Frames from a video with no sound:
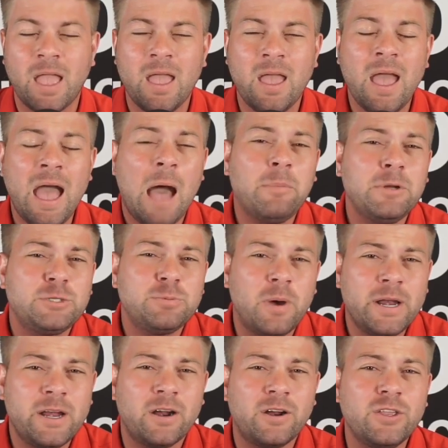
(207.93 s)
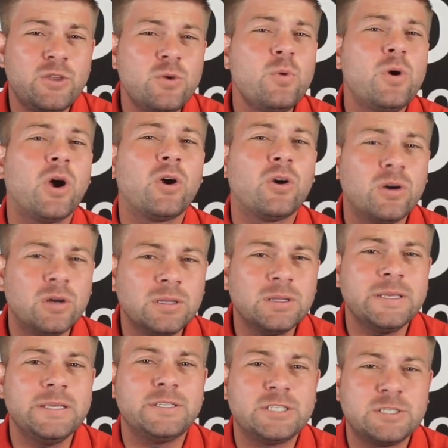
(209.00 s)
How much money are you
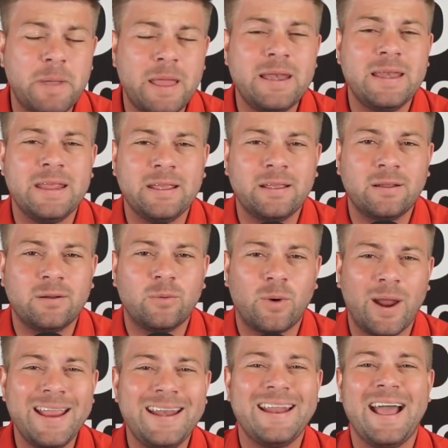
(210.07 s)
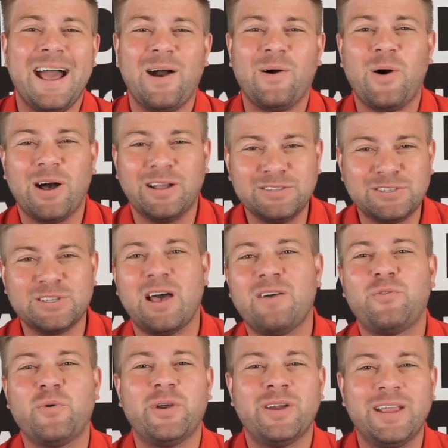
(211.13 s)
currently spending right now on
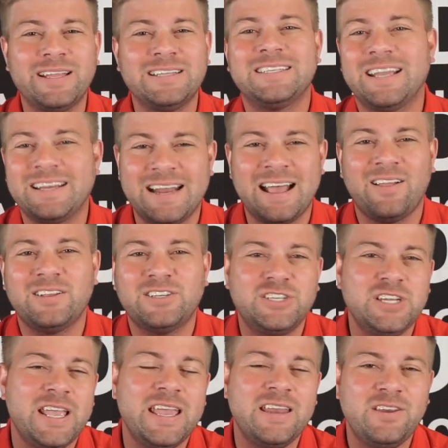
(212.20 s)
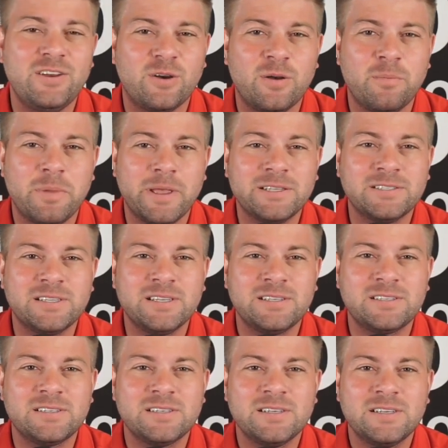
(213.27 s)
software and technology in your
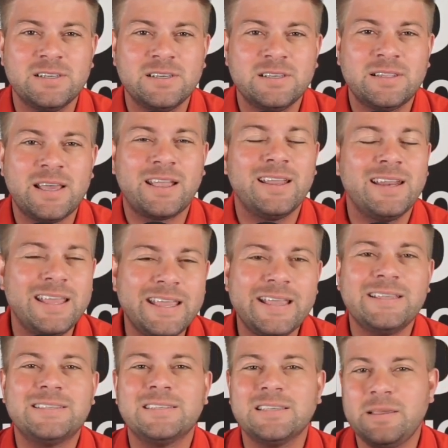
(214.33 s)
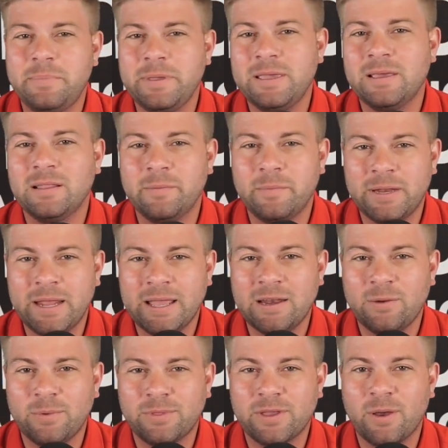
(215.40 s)
business that could easily be
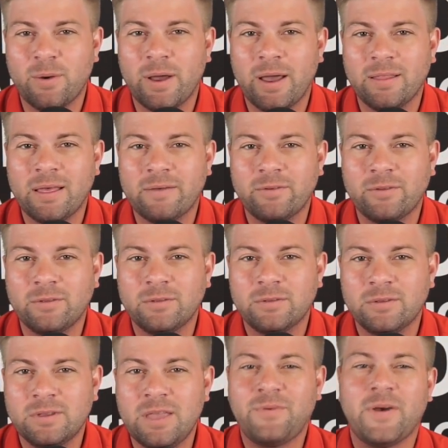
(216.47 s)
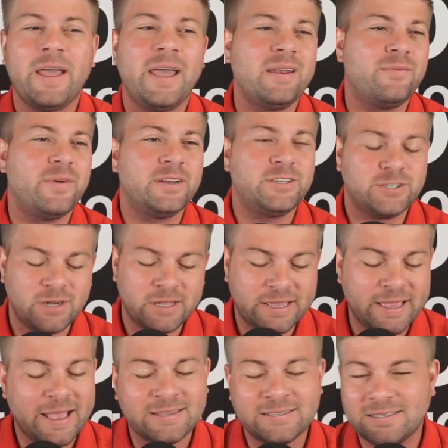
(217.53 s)
eliminated with GoHighLevel? If I had to venture to
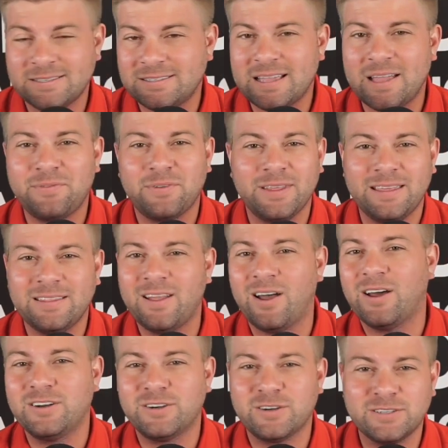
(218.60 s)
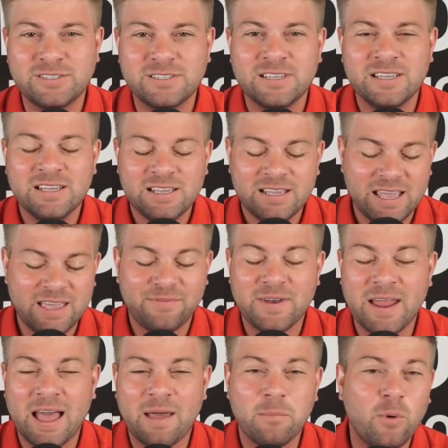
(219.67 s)
guess, it's definitely in the hundreds, if
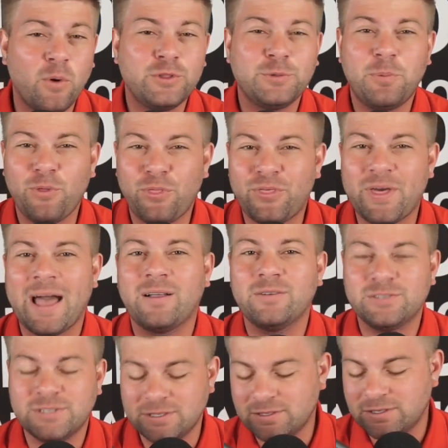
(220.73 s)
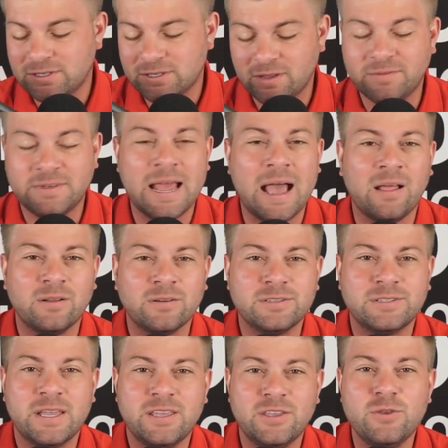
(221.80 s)
not multiple thousands of
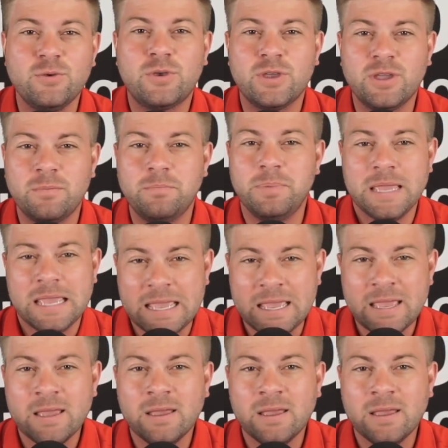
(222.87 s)
dollars that you could be